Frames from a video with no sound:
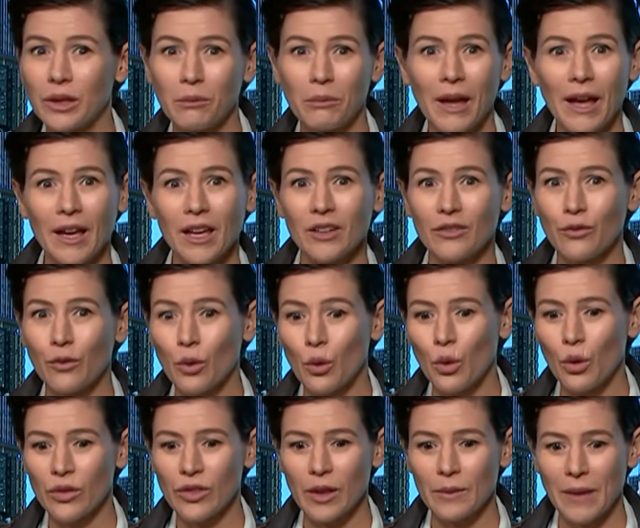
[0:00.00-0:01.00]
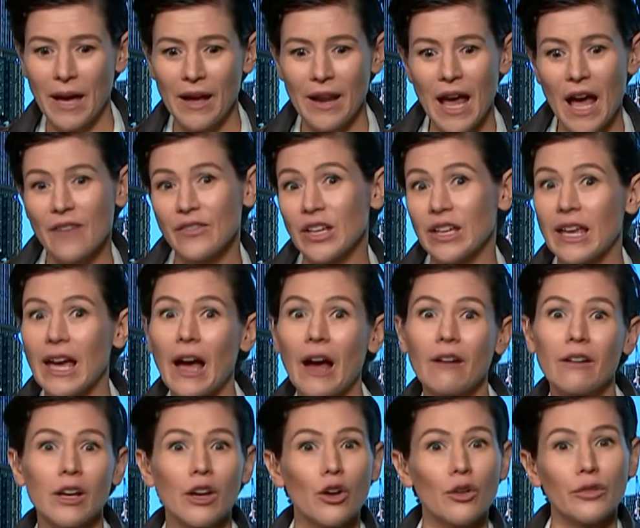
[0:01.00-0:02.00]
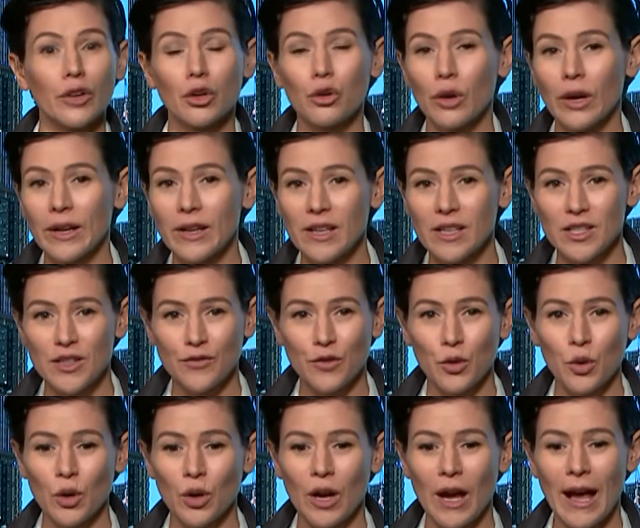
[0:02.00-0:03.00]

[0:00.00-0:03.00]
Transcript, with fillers: back and forth about having carryover credits for